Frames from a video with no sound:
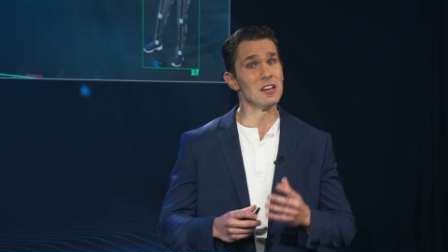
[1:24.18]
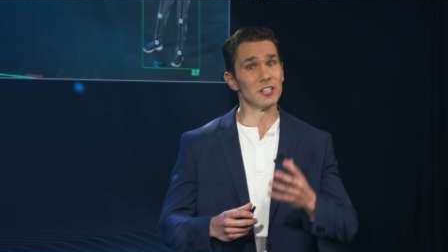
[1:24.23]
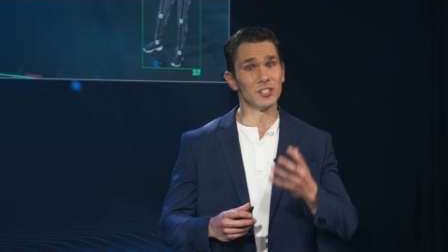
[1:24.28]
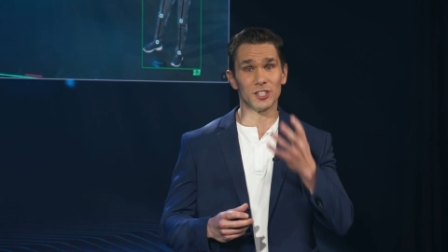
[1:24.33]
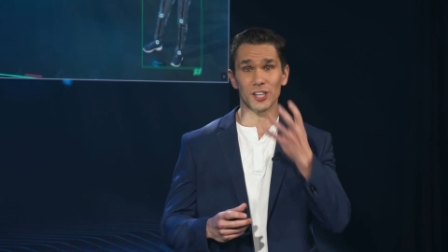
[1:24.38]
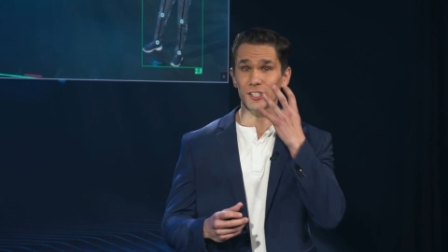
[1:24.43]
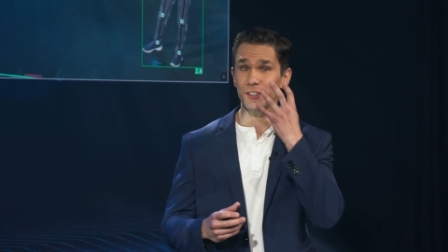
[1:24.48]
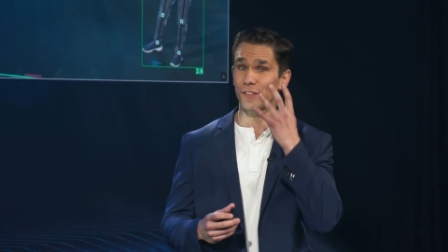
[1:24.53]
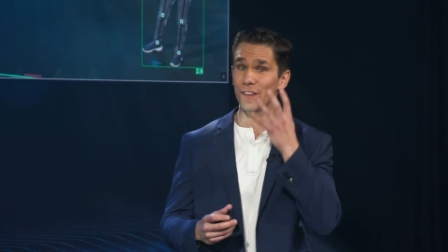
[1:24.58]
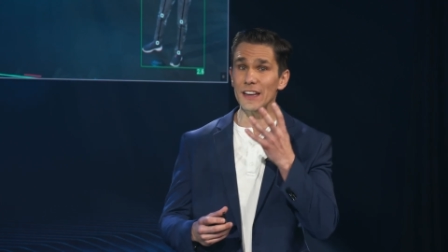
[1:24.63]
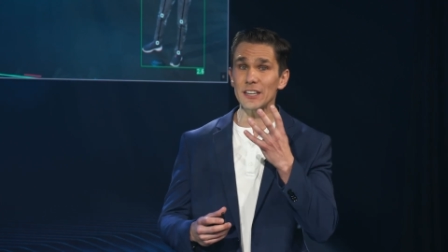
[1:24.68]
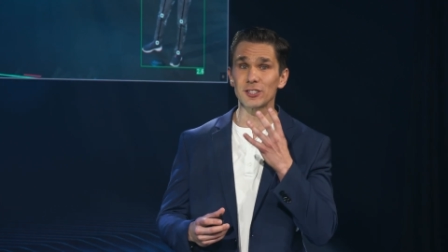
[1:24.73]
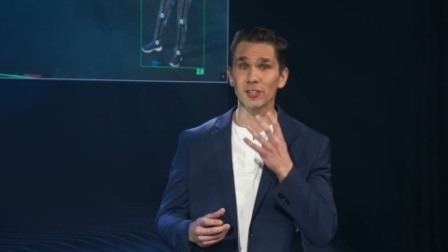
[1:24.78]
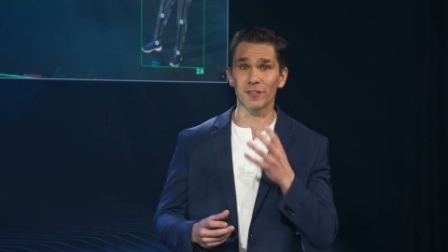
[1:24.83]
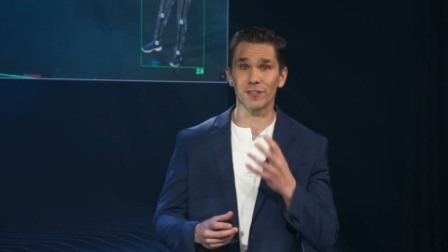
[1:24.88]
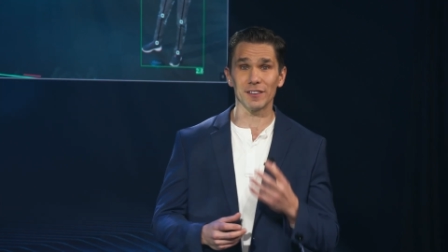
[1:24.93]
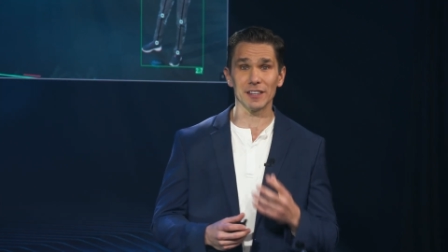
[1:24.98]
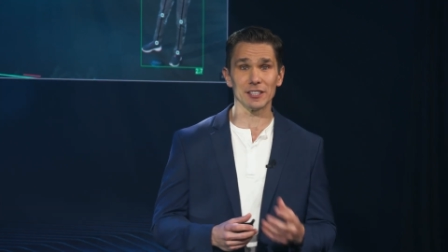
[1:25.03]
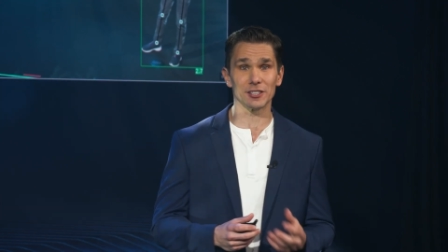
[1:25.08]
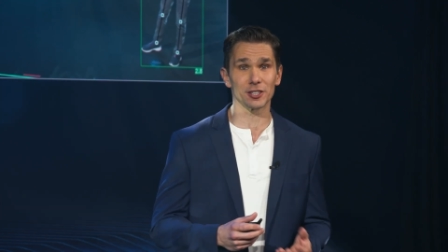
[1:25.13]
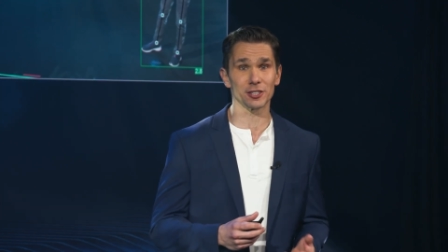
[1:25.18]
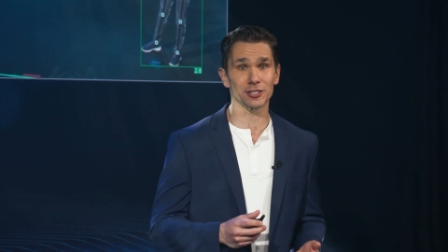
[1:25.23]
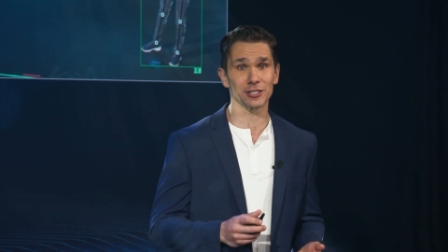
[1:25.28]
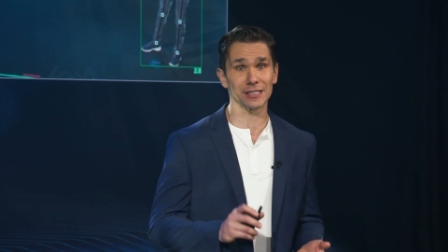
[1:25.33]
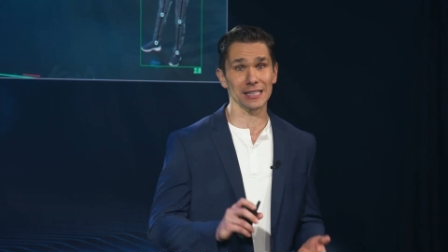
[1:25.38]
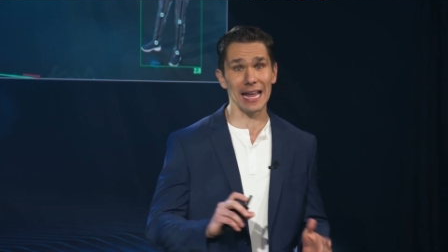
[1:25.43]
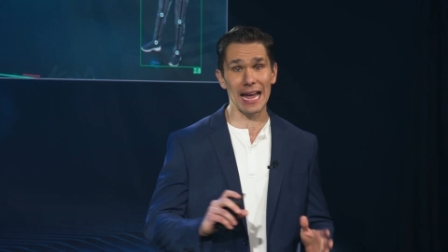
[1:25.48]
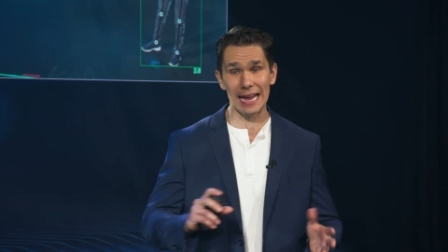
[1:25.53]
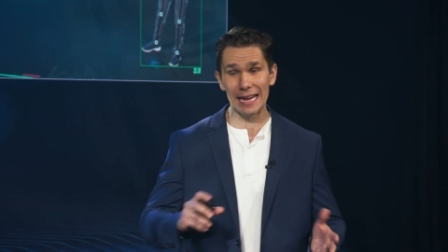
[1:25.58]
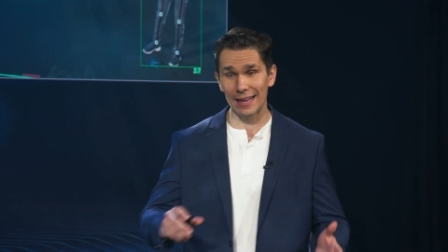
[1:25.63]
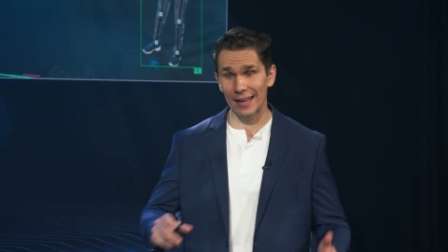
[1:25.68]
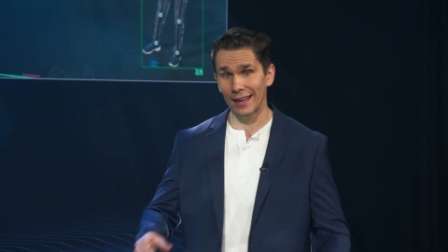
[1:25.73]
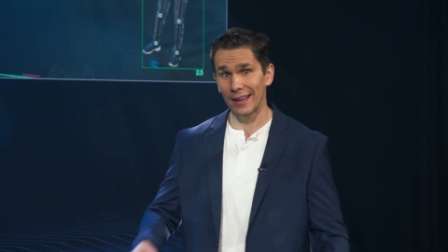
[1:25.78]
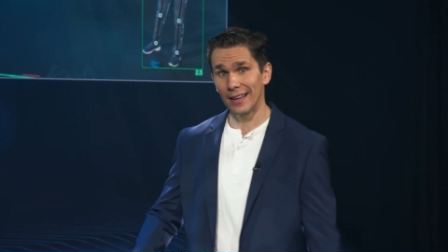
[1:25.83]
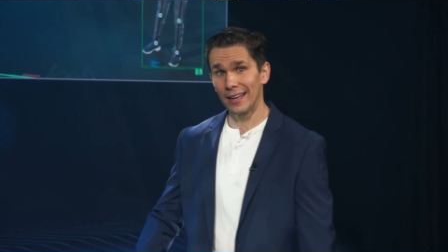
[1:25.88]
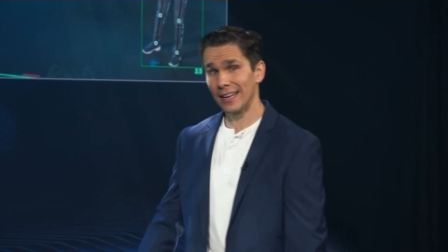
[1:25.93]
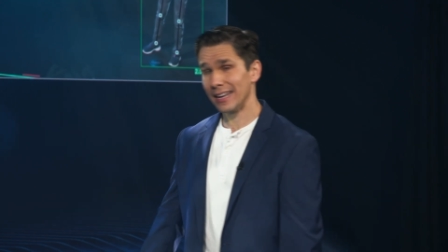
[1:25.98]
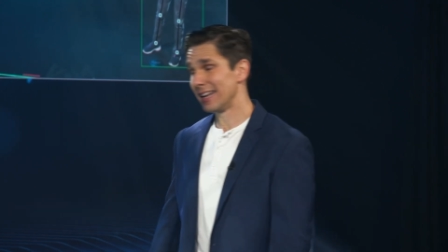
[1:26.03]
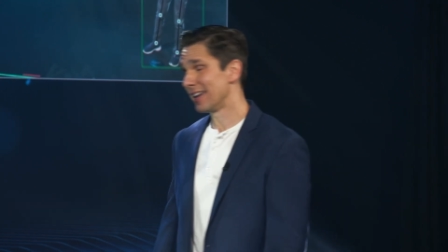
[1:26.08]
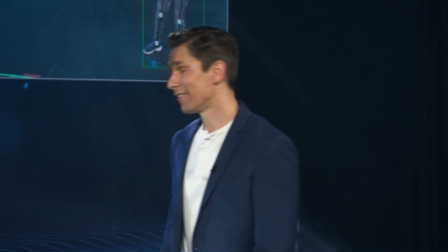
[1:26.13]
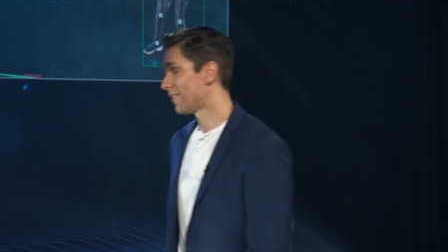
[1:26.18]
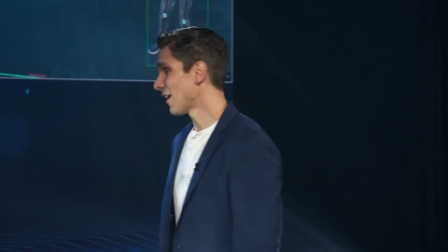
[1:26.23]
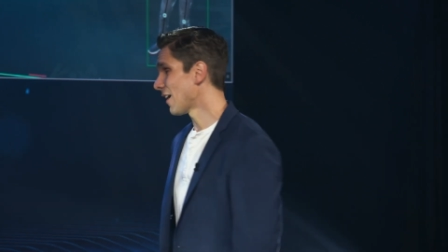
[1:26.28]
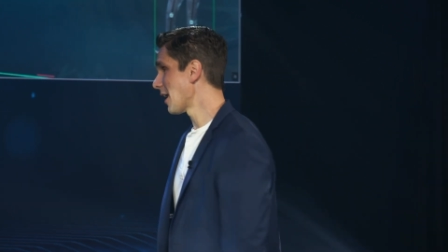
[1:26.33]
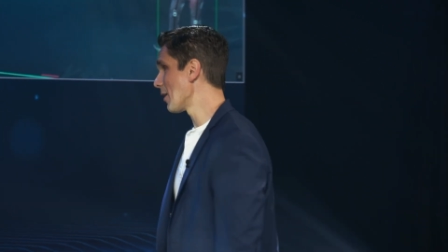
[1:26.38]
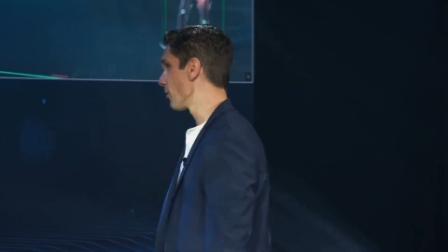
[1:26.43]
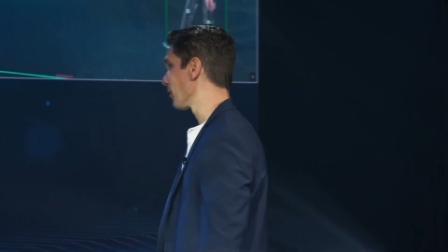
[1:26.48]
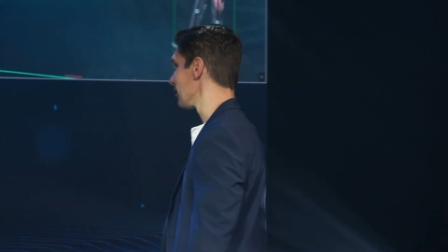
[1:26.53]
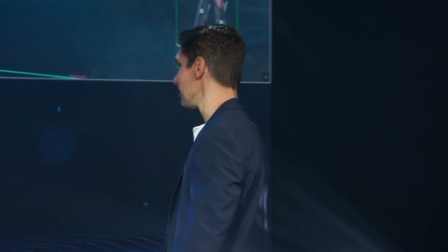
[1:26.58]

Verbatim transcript: just facial features. Like if I were